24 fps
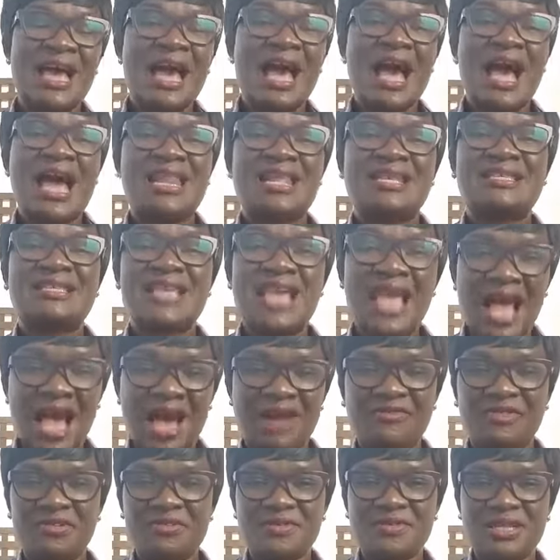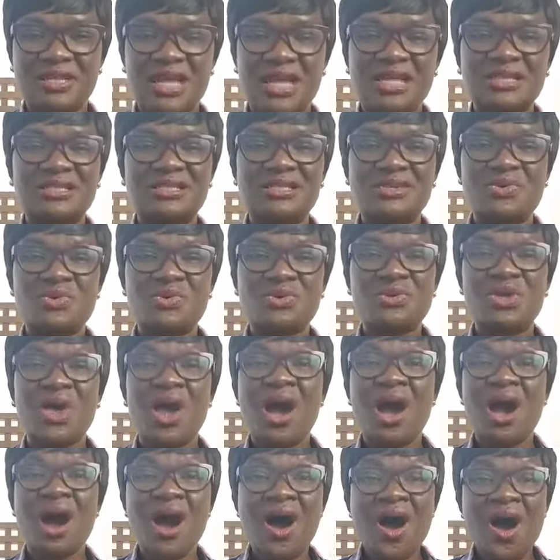and I said, have a read. And she goes,
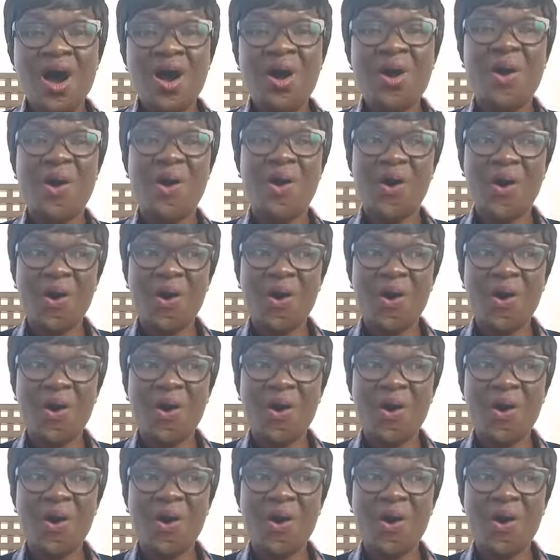oh,